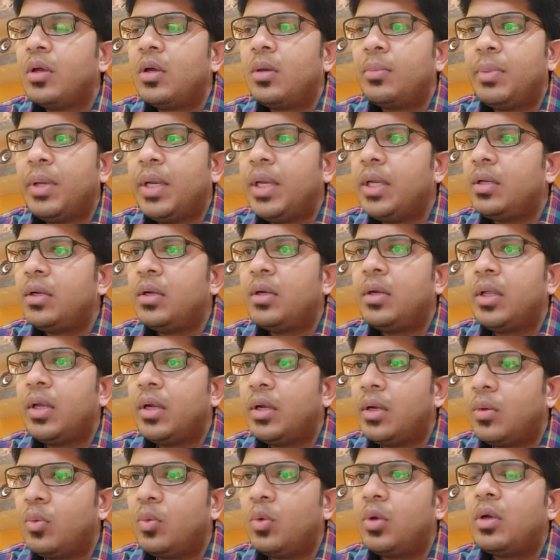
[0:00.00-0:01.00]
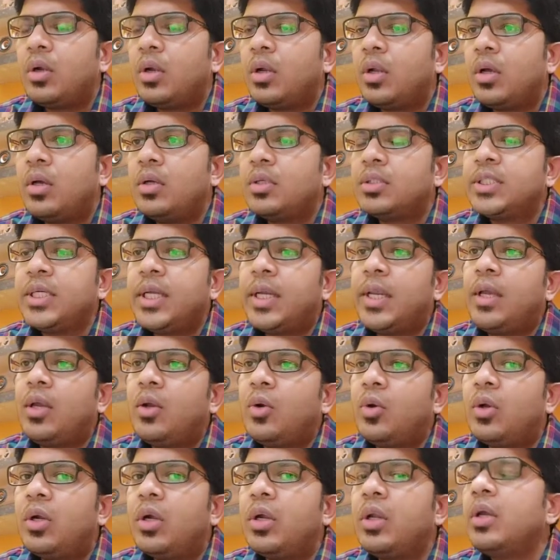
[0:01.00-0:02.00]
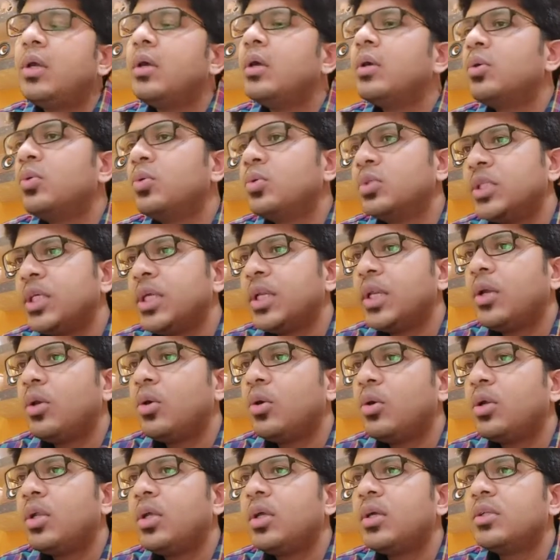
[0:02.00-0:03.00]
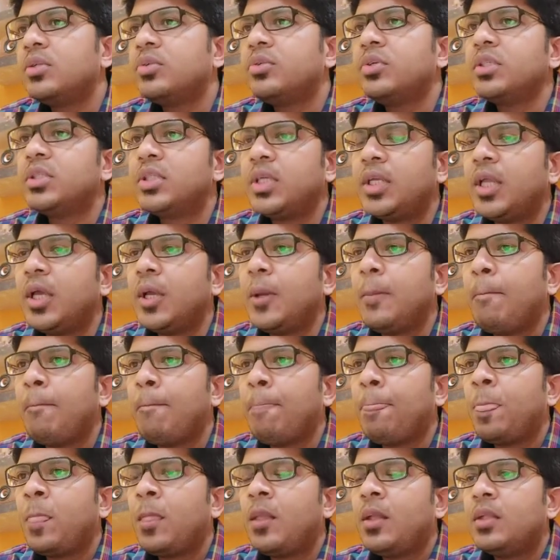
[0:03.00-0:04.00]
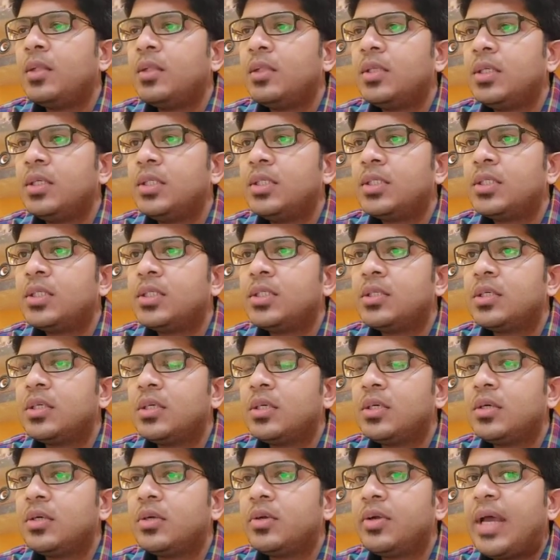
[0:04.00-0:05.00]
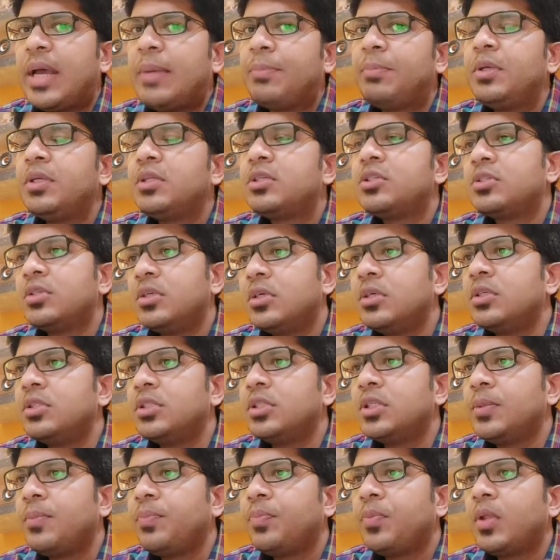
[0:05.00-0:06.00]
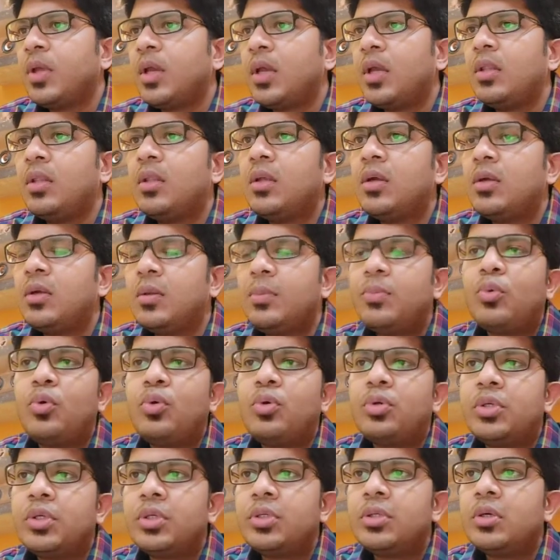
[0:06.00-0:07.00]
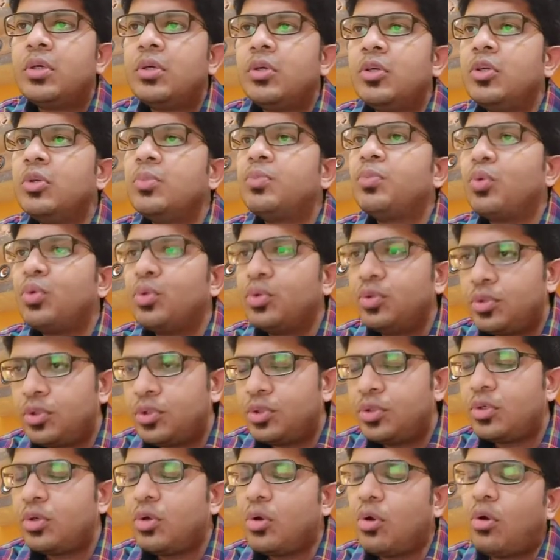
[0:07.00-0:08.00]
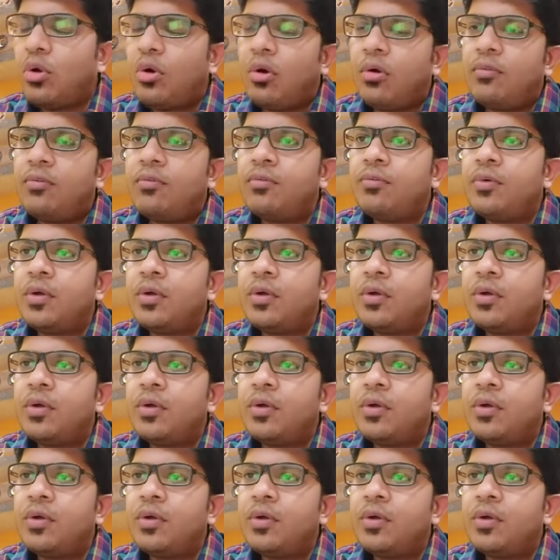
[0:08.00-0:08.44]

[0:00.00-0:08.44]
be it a tier 1 city or a tier 2 city or tier 3 city, this rapid surge in the reported reports of